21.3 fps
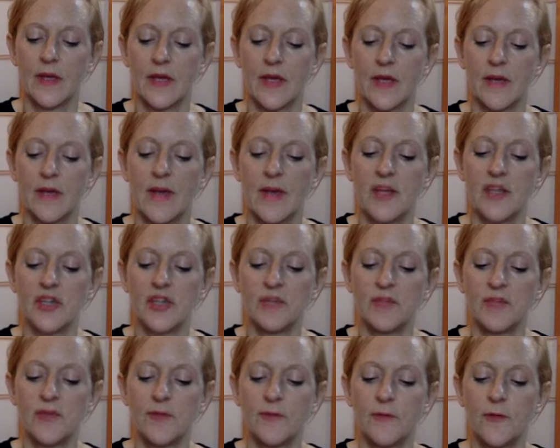Imagine
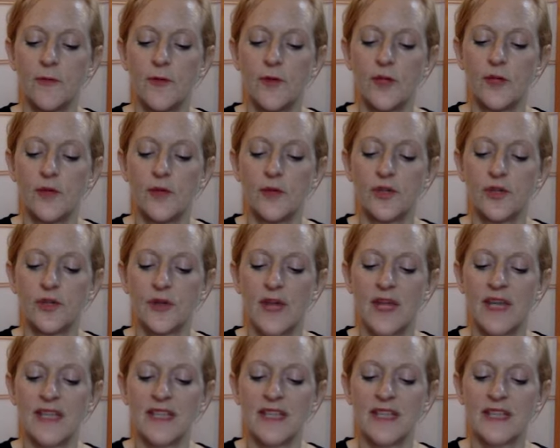before you a
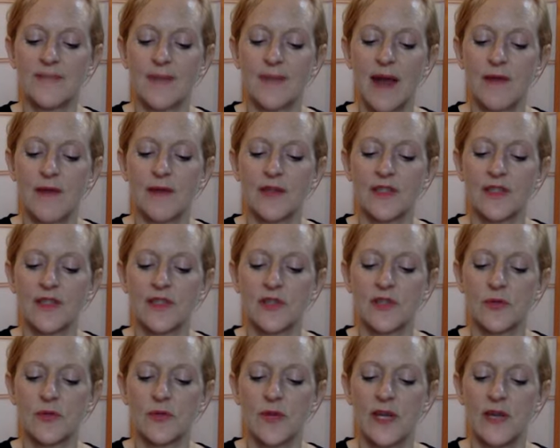transparent
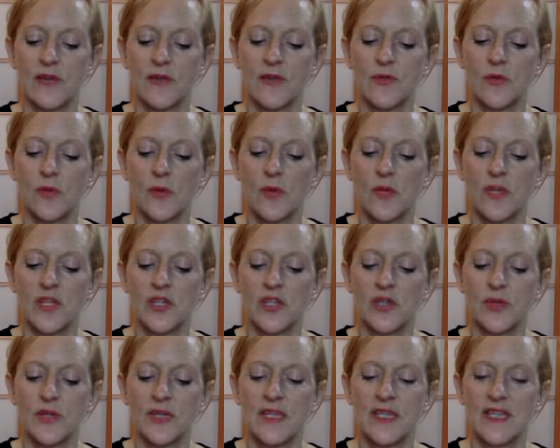screen through which
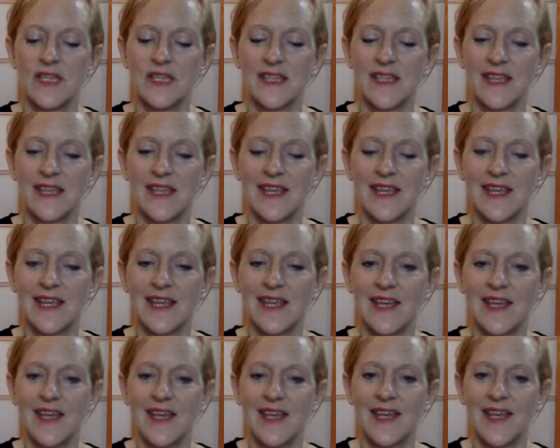you can see
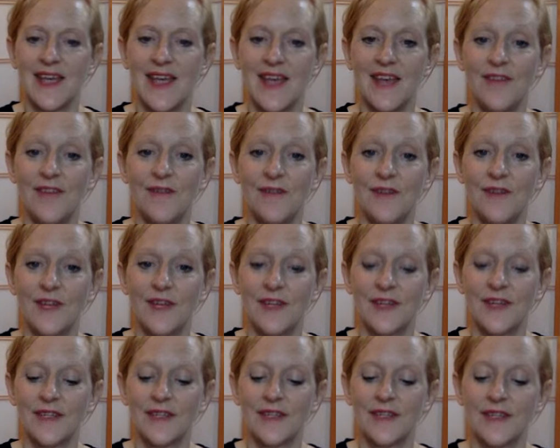
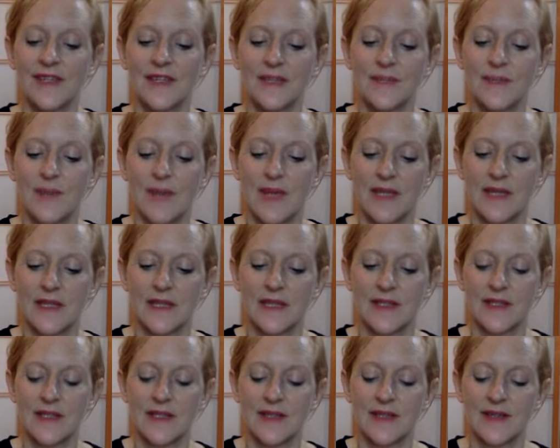infinite
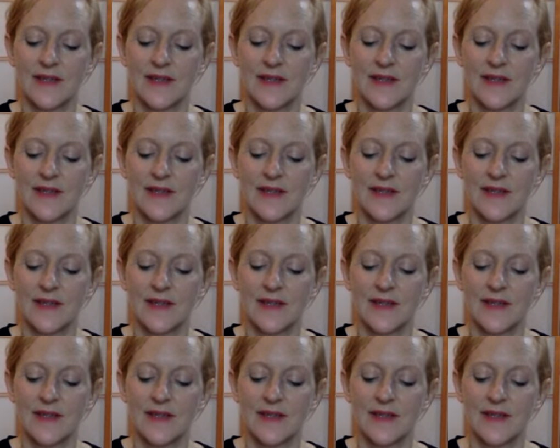space